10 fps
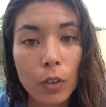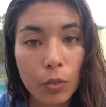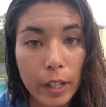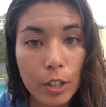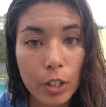Feel
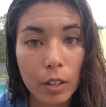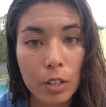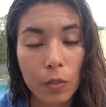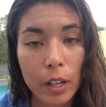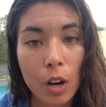free to share
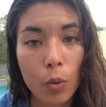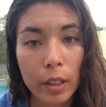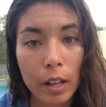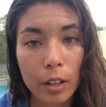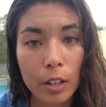this video
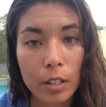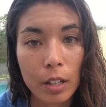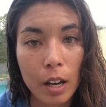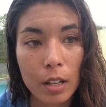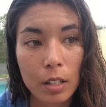with
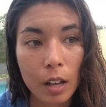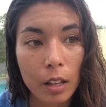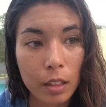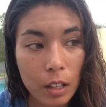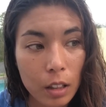others, as
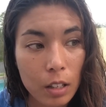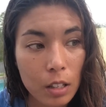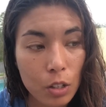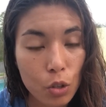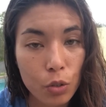I think
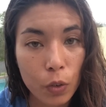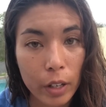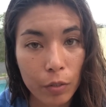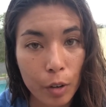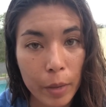this is useful
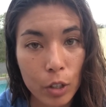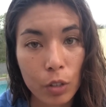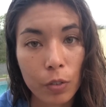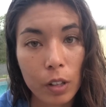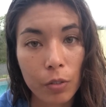
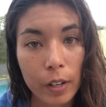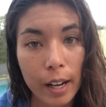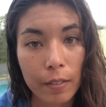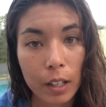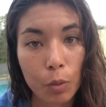information for the
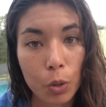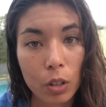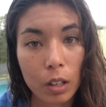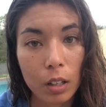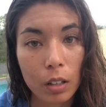freediving
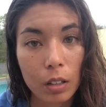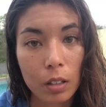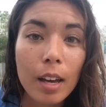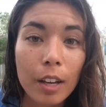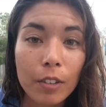community.
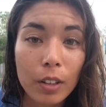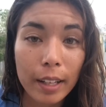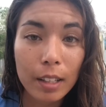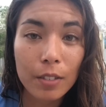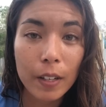If you
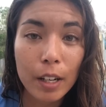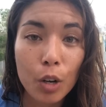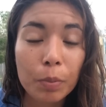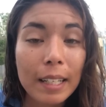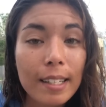like this
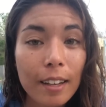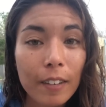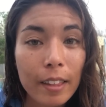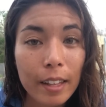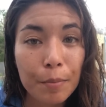video, please
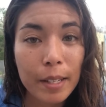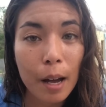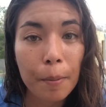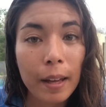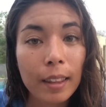give it a thumbs
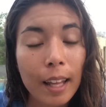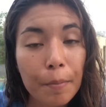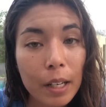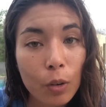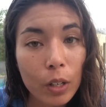up and
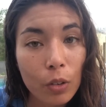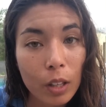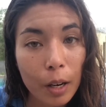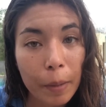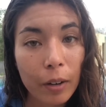let me know what you
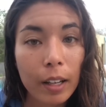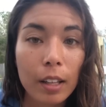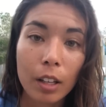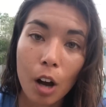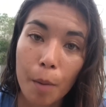thought about it
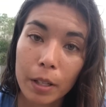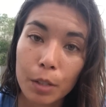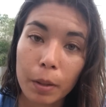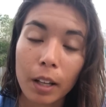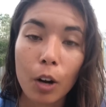in the
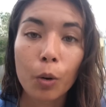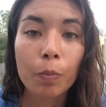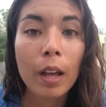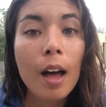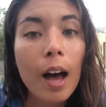comments below.
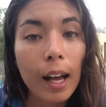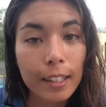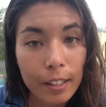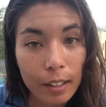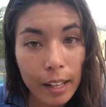
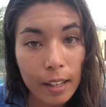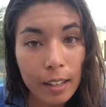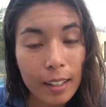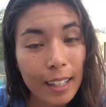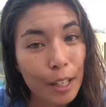Until
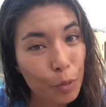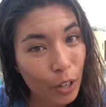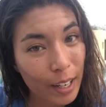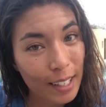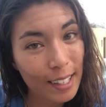then, keep
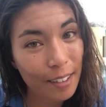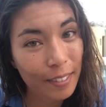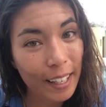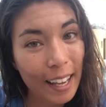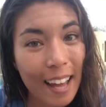training
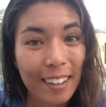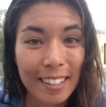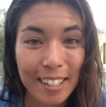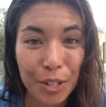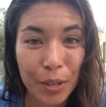safely, and
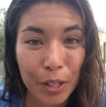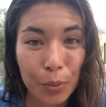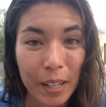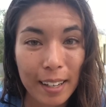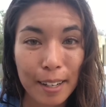I'll see you
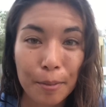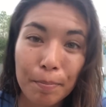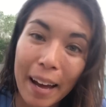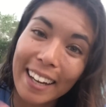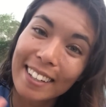next week.
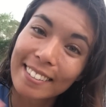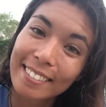Bye!